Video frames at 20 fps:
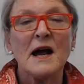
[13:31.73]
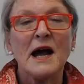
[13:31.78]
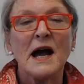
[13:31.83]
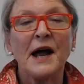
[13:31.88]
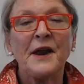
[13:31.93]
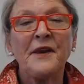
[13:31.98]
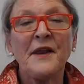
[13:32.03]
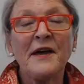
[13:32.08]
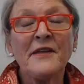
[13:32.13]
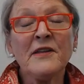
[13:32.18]

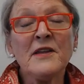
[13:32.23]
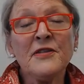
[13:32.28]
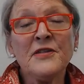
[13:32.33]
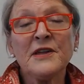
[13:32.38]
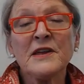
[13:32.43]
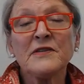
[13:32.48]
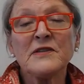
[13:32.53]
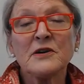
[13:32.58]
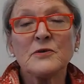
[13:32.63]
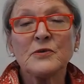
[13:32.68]
Another
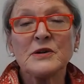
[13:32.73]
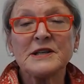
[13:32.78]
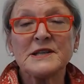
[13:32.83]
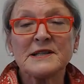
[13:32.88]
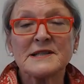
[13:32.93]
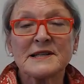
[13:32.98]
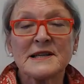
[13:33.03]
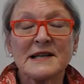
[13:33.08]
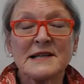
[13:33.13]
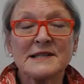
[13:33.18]
thing that we
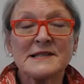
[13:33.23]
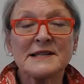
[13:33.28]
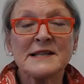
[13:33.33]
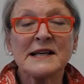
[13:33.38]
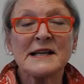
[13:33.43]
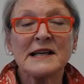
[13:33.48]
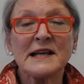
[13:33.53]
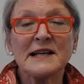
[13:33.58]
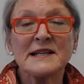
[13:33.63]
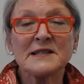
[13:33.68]
discussed in
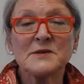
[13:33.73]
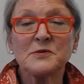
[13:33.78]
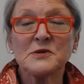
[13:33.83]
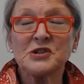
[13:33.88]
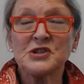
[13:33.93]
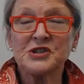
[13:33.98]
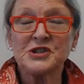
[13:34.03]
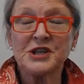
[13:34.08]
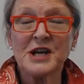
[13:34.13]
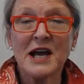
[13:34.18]
class
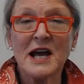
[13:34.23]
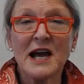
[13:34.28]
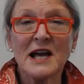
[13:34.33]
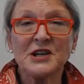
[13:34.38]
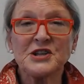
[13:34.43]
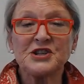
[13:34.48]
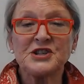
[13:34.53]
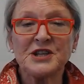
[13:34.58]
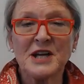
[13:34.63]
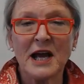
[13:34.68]
was
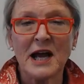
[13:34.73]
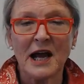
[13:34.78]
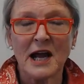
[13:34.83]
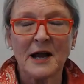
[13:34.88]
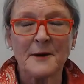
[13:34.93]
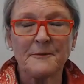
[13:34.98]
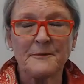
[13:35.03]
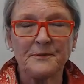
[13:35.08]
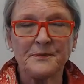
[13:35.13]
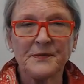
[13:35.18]
chart junk.
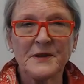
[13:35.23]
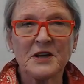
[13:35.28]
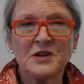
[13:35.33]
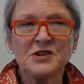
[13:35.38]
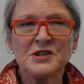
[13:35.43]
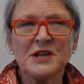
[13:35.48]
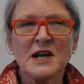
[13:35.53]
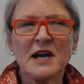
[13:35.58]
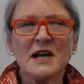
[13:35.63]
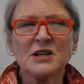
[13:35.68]
Now,
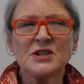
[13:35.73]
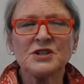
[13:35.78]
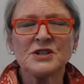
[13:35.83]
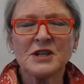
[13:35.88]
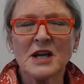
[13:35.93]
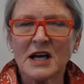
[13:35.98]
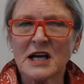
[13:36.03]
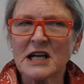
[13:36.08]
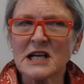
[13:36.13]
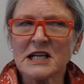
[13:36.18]
chart
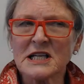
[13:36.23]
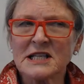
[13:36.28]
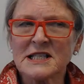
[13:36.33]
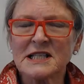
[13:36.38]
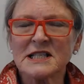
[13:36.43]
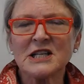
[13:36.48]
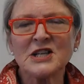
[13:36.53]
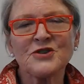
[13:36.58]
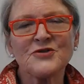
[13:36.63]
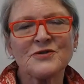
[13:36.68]
junk is
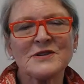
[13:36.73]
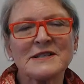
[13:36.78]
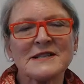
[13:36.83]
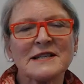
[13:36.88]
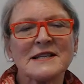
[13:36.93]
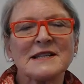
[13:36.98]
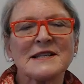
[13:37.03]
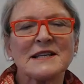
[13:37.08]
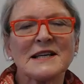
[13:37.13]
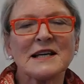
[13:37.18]
an
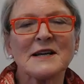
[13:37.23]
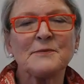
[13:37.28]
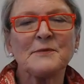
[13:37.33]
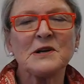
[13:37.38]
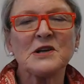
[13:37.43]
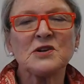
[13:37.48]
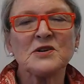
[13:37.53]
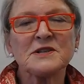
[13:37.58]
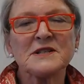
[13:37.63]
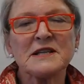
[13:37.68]
interesting thing
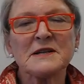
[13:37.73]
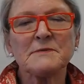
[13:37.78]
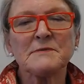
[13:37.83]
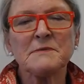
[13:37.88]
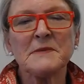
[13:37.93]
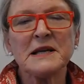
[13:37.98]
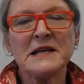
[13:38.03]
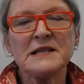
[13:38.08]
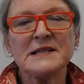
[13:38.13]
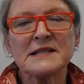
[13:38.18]
because it
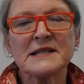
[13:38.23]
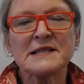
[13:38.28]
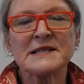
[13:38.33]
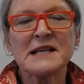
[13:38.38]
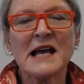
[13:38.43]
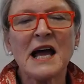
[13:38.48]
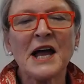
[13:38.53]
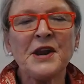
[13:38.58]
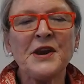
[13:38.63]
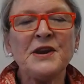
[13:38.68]
means it's
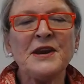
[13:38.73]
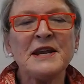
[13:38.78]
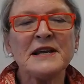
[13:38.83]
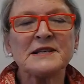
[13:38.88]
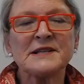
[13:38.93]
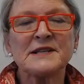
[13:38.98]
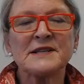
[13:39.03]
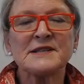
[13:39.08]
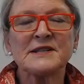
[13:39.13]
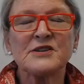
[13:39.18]

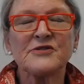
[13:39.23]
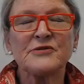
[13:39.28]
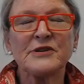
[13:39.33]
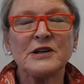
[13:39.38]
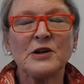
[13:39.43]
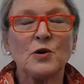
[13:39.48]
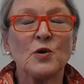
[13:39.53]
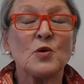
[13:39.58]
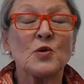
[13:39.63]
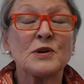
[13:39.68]

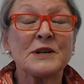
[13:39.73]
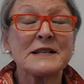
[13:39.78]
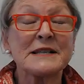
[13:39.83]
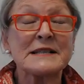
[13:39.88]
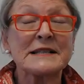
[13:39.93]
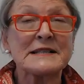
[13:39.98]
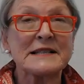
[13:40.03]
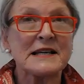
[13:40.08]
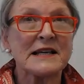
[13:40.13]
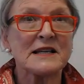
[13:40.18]
unnecessary or
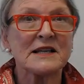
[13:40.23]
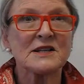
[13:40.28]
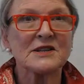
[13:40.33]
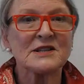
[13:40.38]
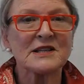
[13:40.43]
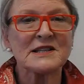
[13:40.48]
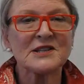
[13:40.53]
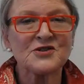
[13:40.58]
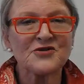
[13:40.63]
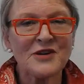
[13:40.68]

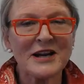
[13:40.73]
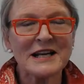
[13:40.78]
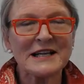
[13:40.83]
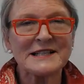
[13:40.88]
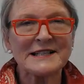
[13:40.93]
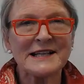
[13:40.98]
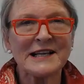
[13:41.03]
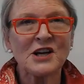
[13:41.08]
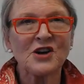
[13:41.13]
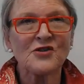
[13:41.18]

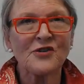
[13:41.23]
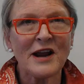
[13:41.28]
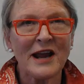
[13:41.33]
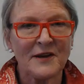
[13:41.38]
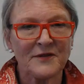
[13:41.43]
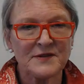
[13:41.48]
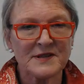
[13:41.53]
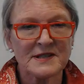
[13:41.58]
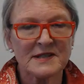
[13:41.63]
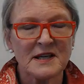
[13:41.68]
distracting
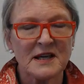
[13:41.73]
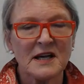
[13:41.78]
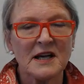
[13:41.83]
graphs.